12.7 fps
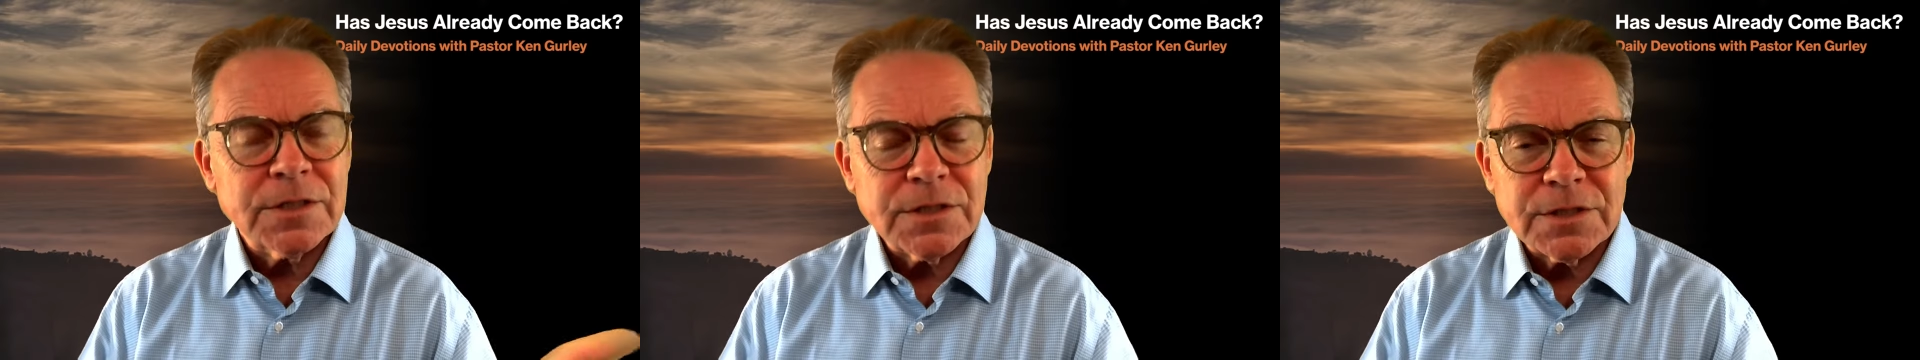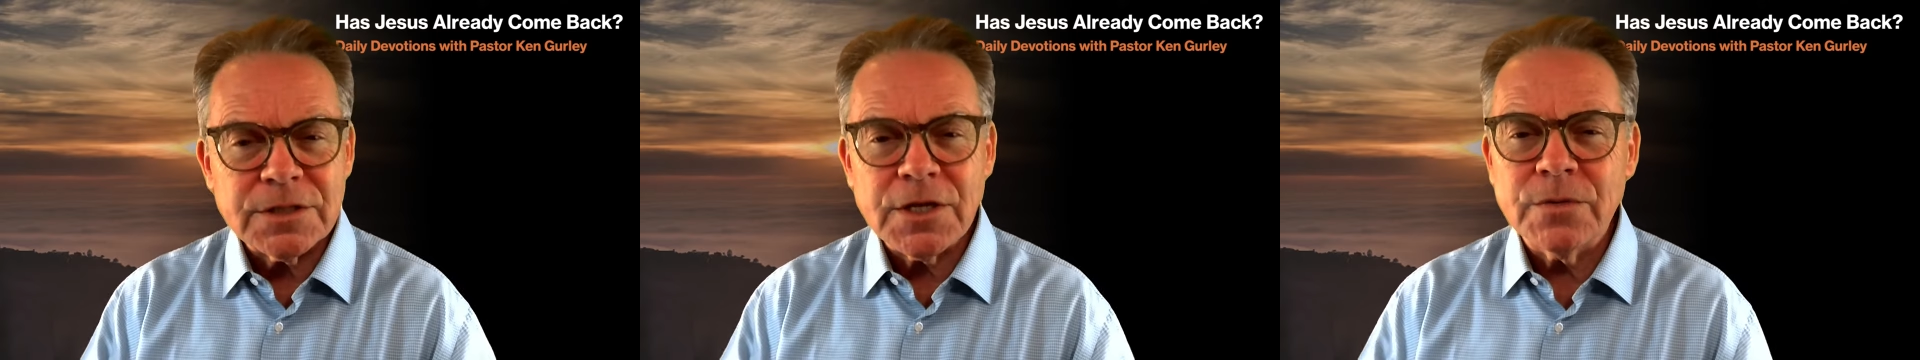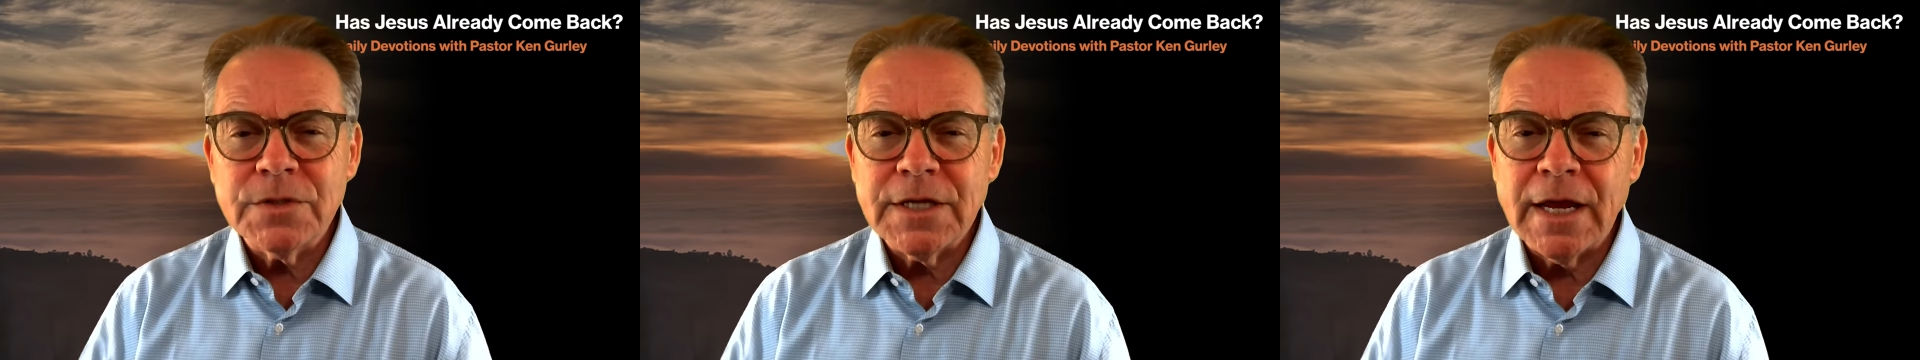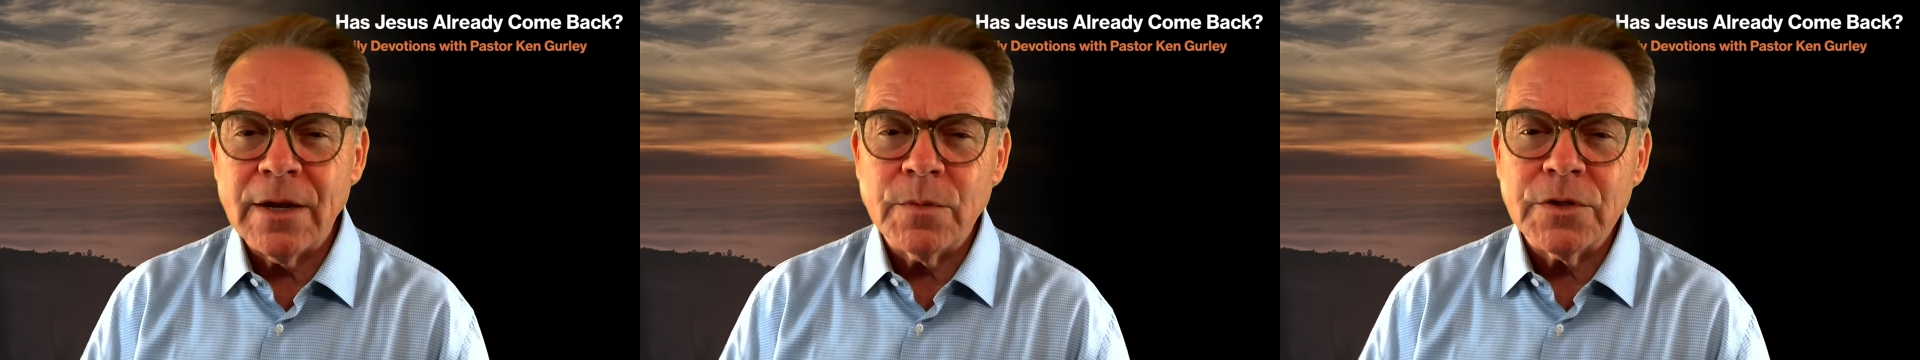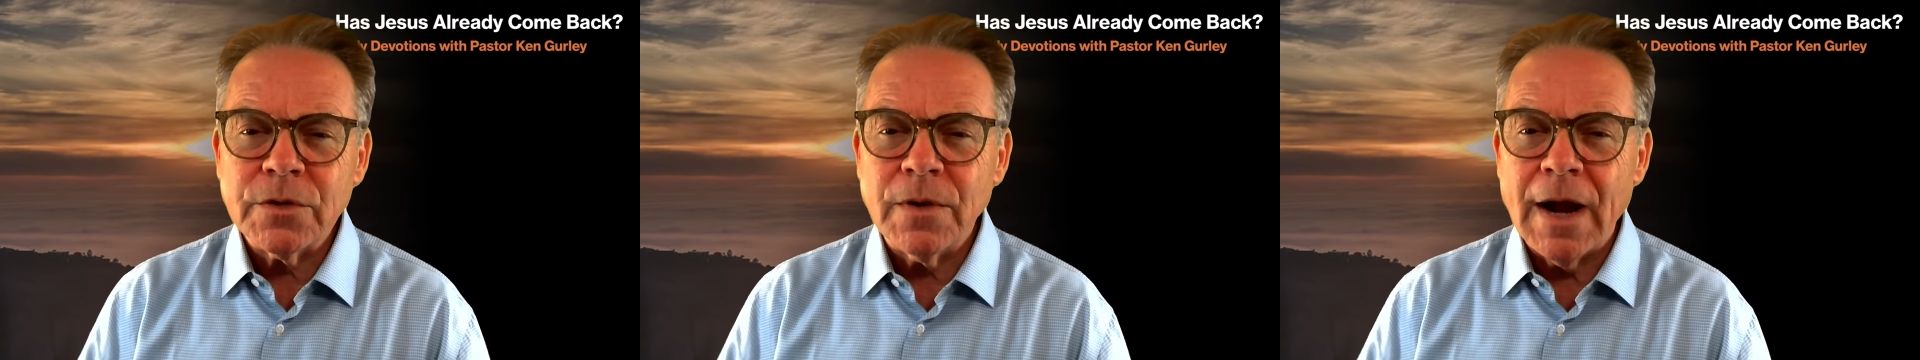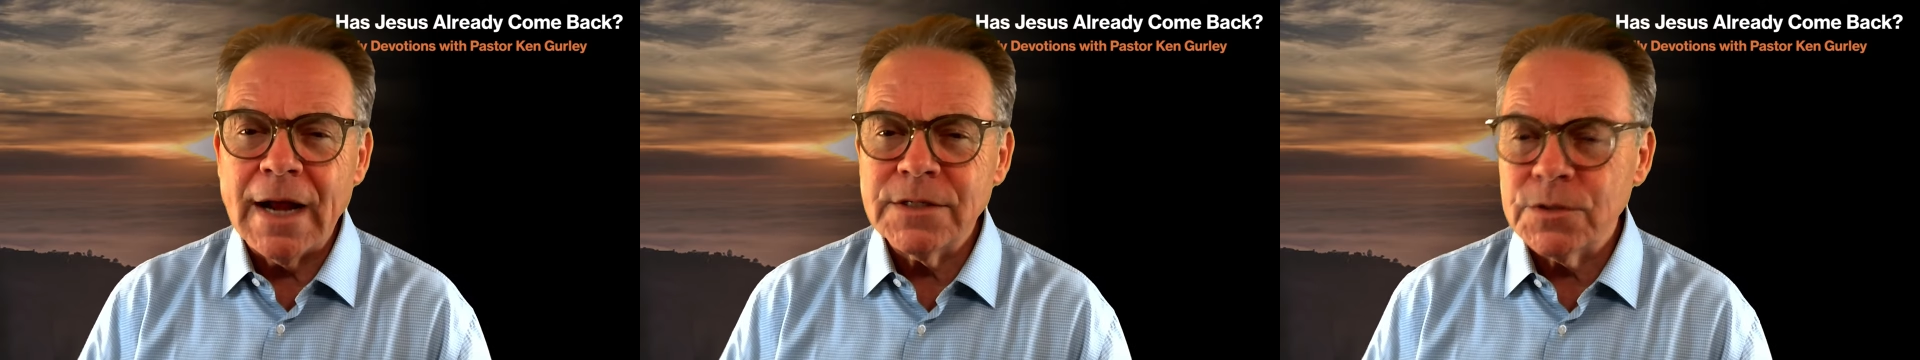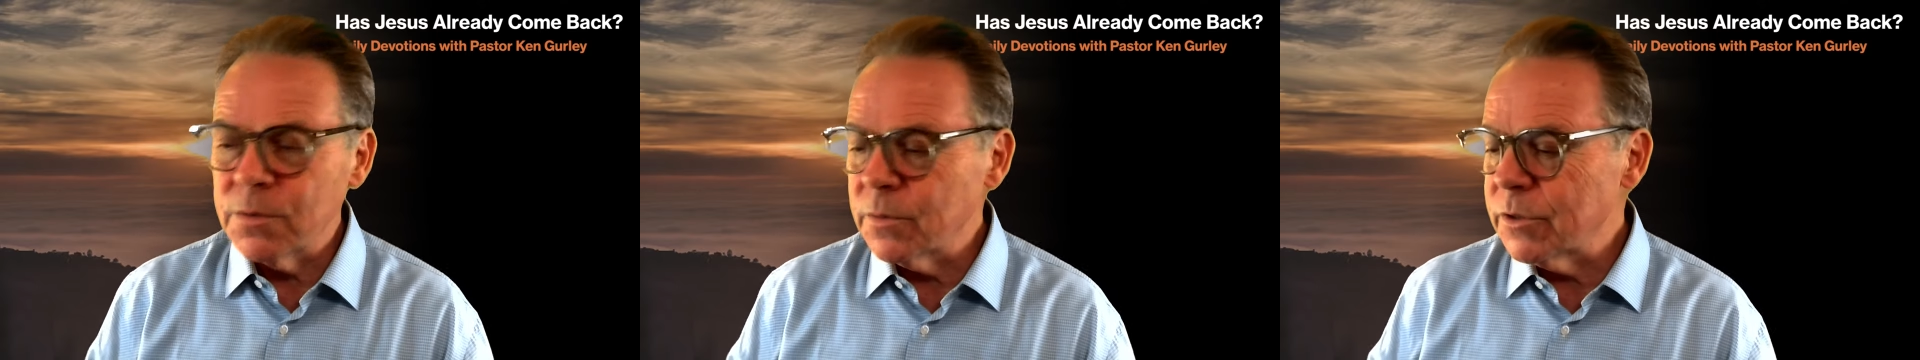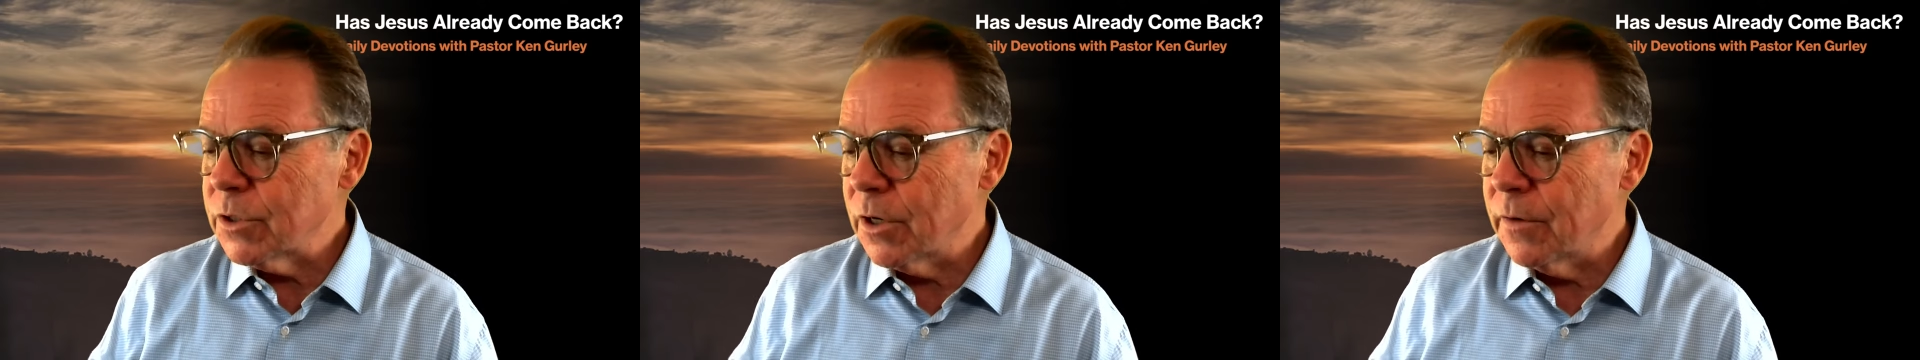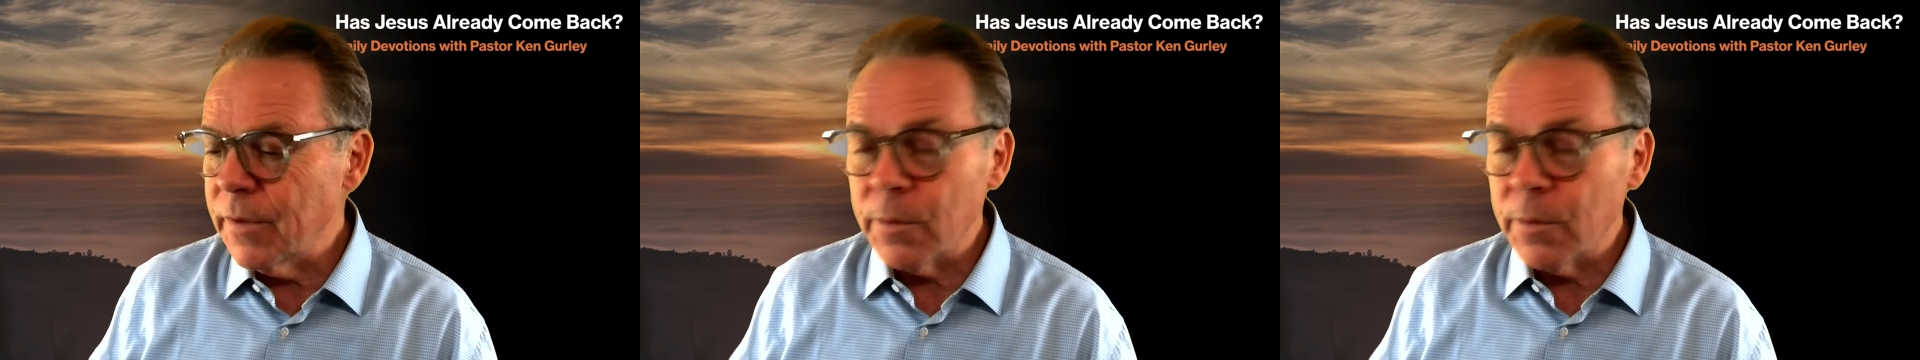is associated with Christ's return,